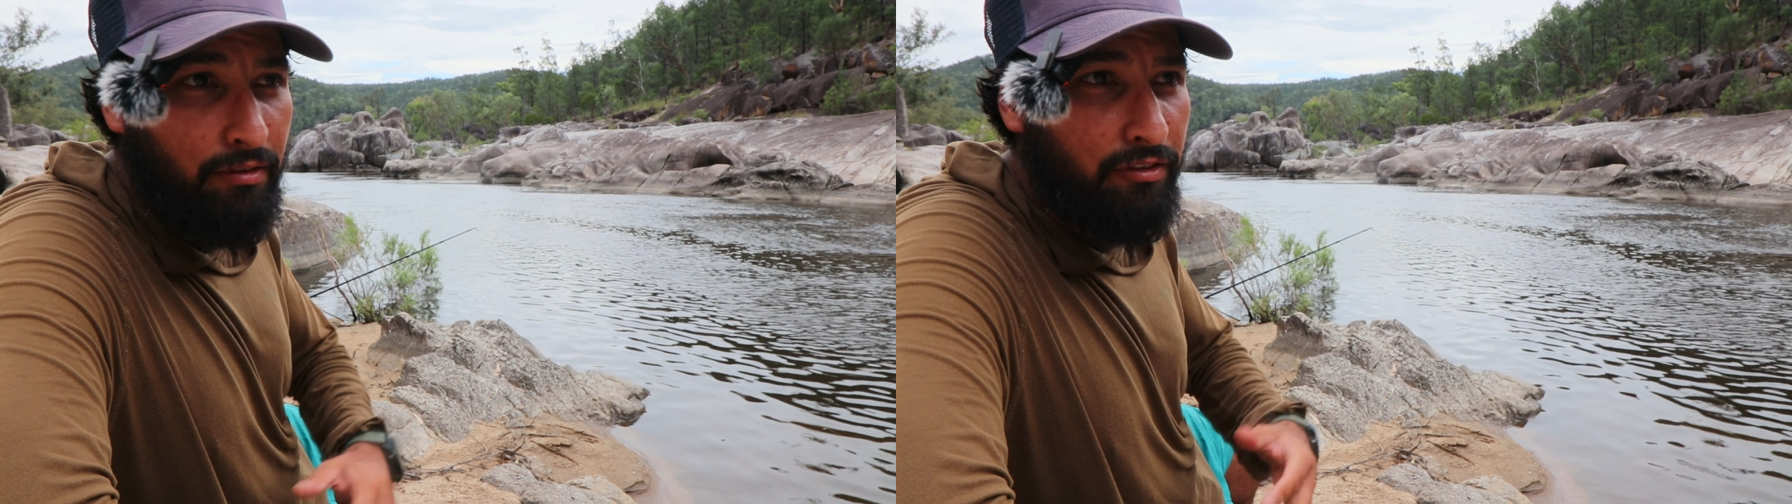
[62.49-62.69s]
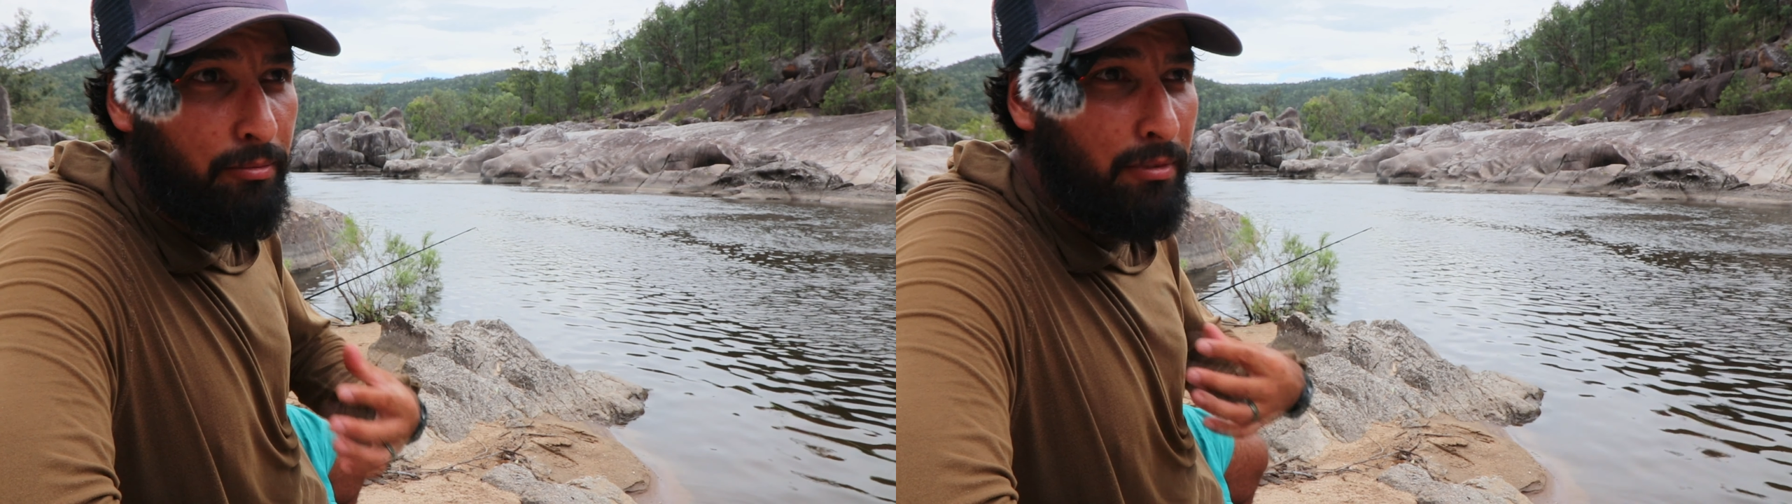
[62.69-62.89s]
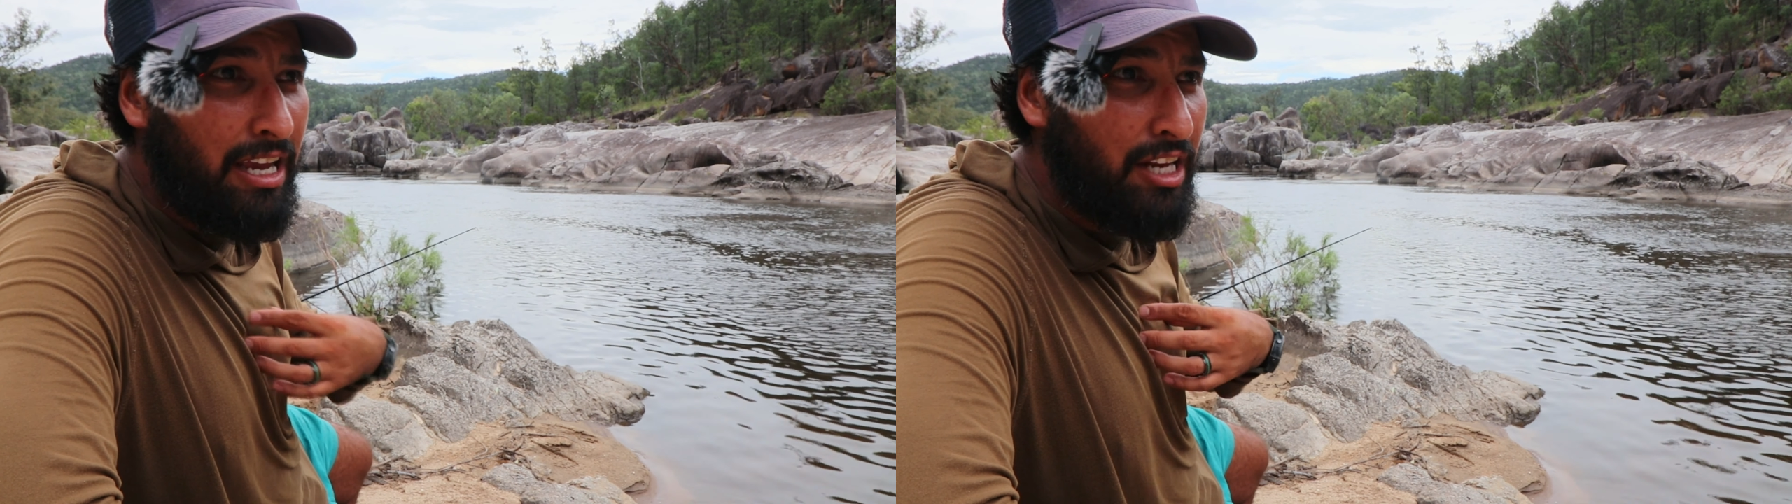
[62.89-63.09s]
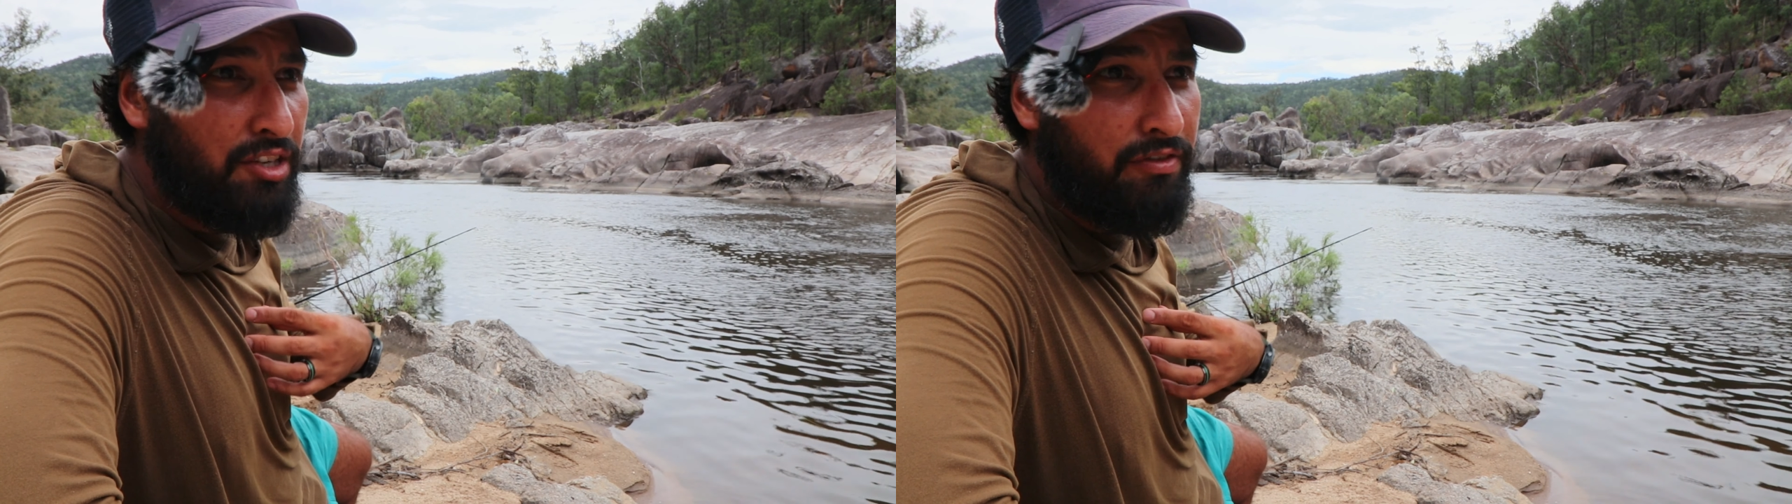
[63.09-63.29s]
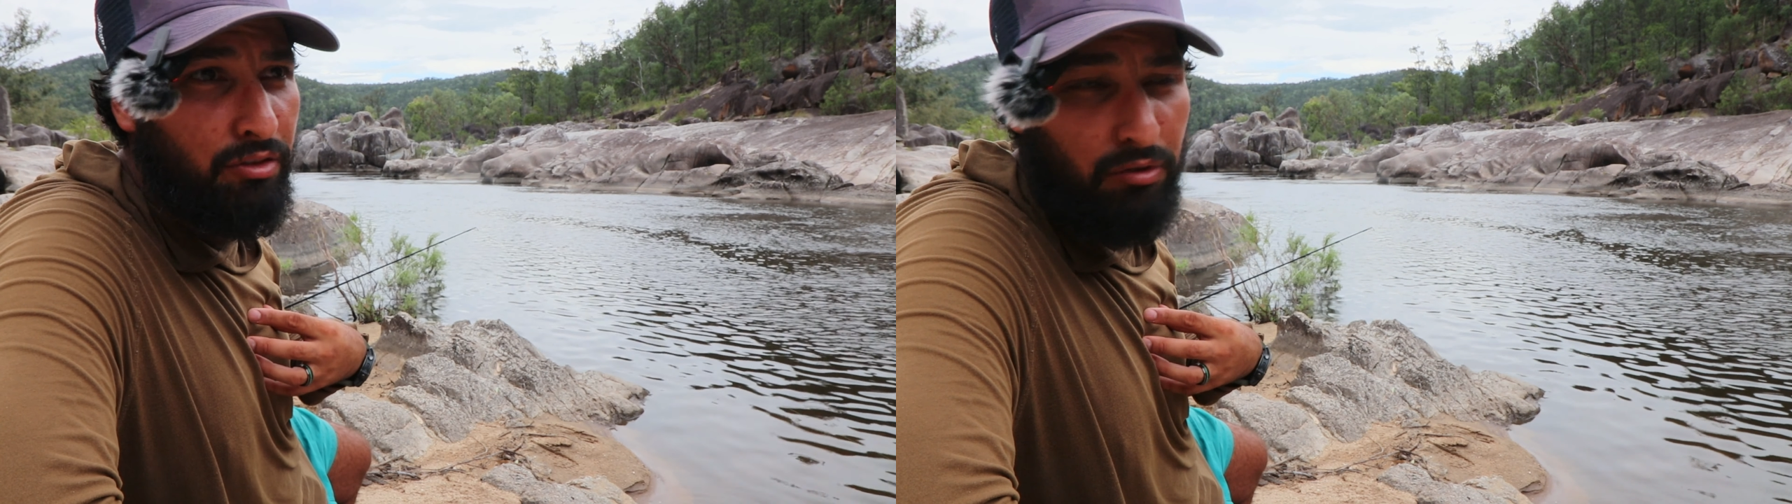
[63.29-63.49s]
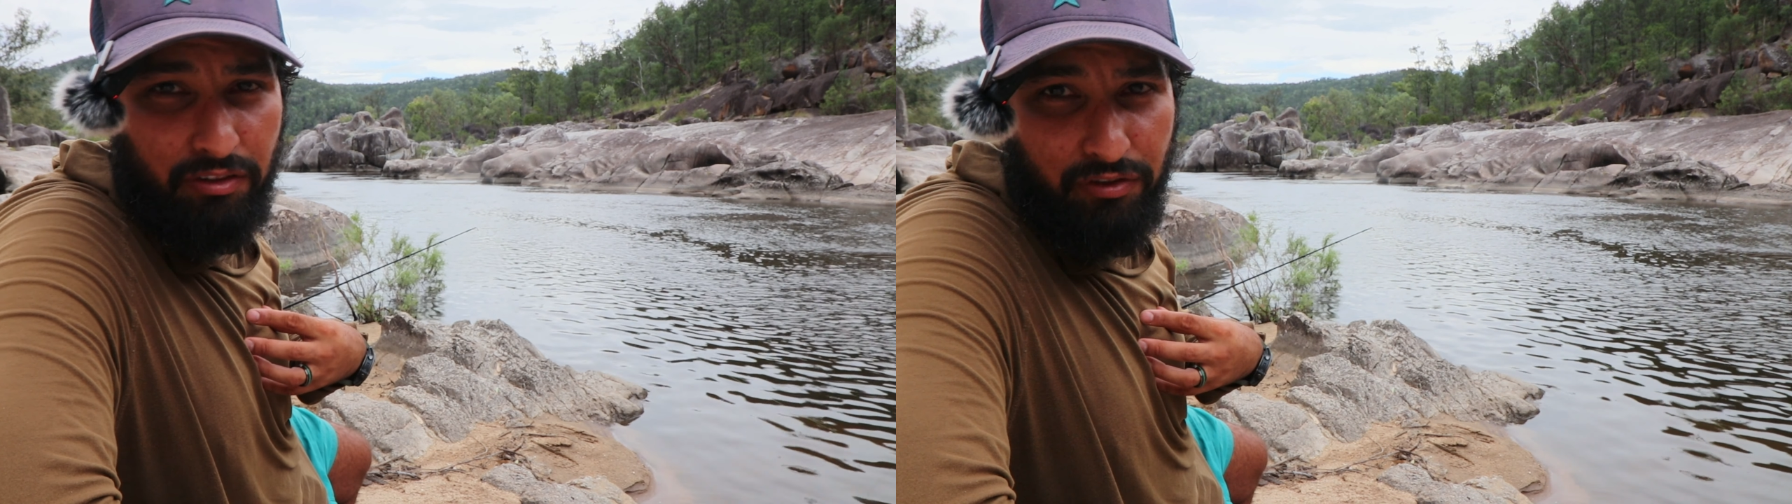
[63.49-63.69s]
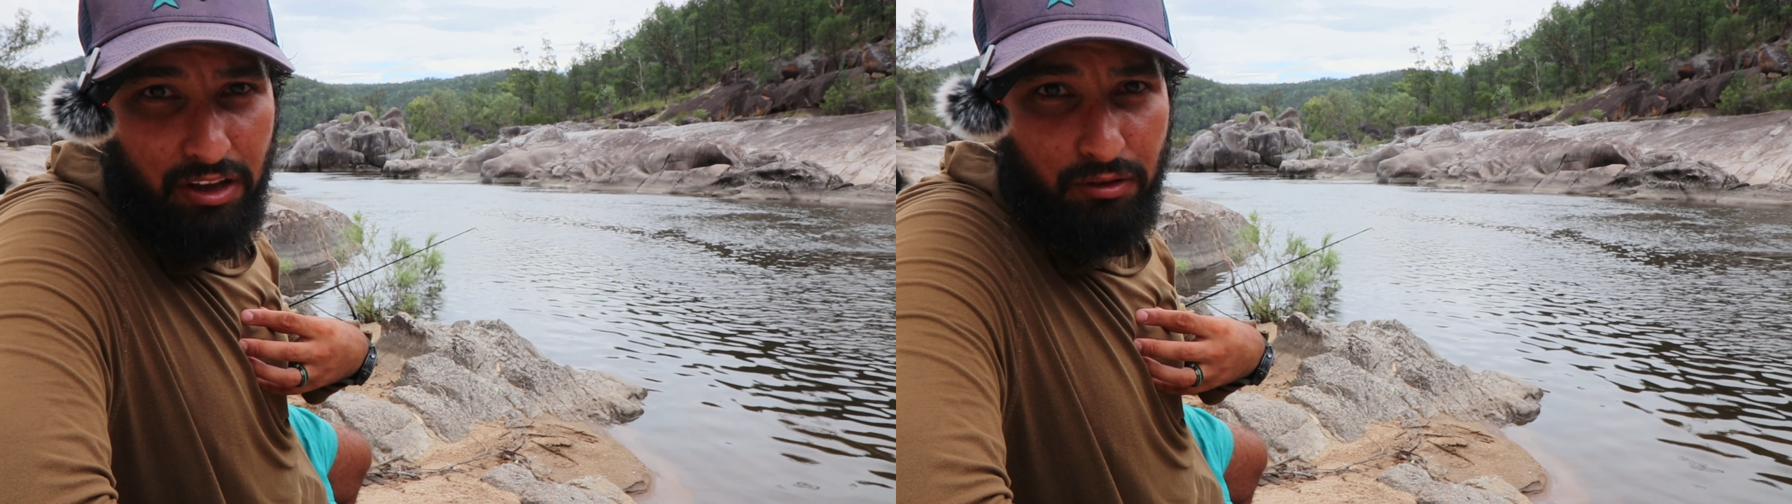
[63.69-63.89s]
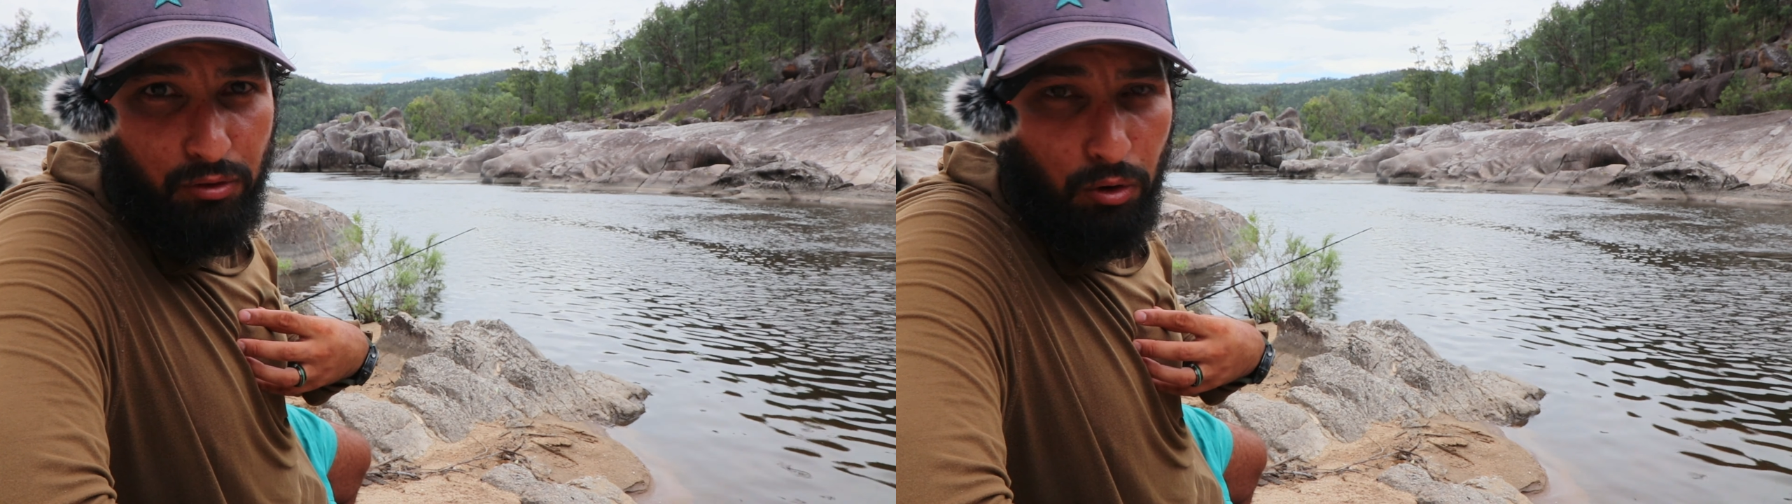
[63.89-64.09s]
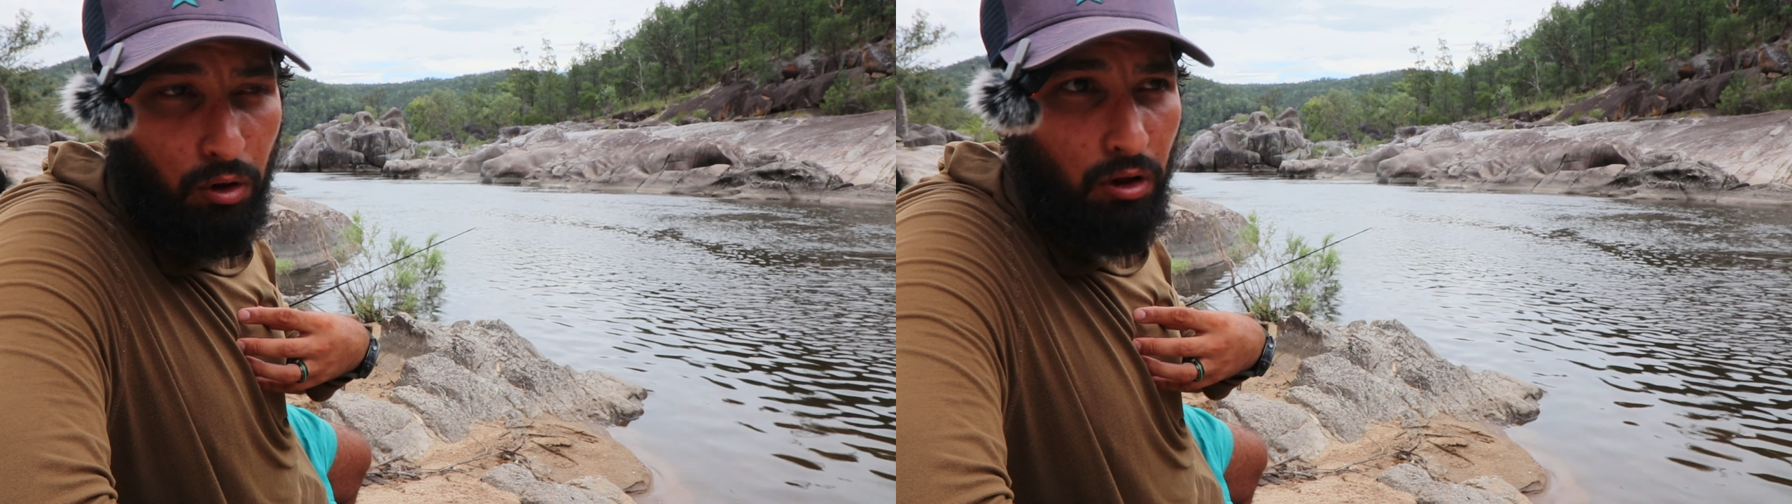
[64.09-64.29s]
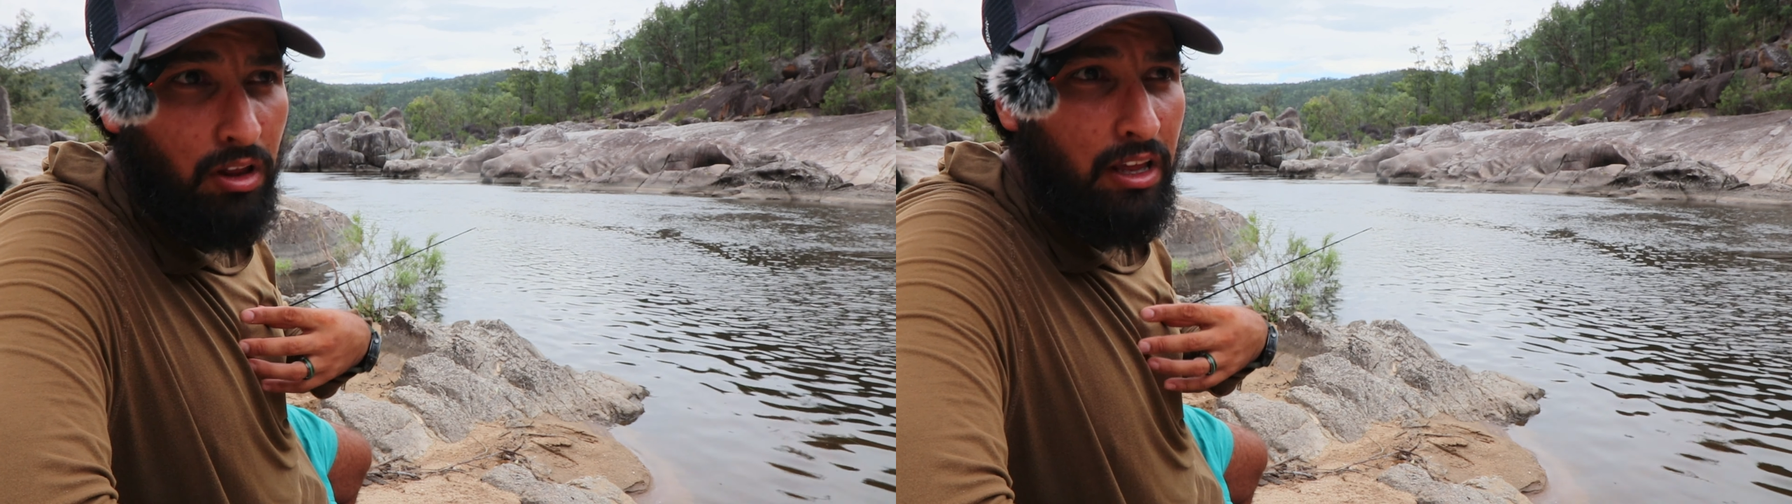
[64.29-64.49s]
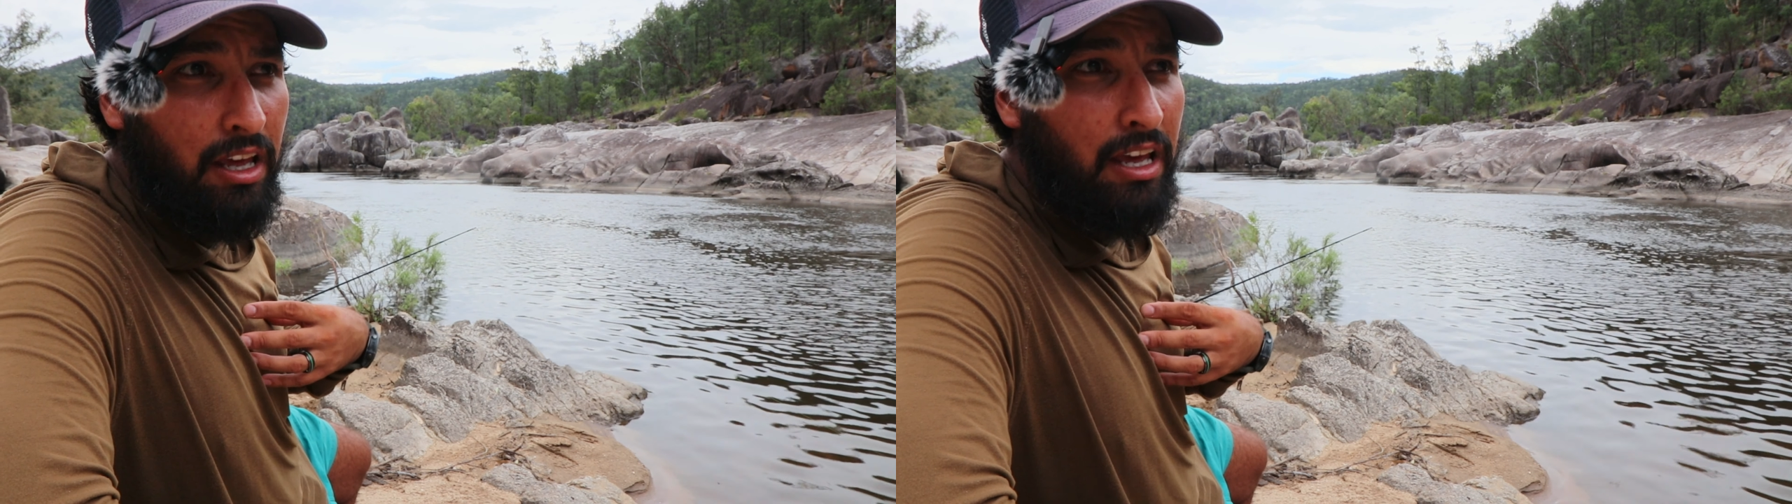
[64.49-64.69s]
For me, 3 feet rule.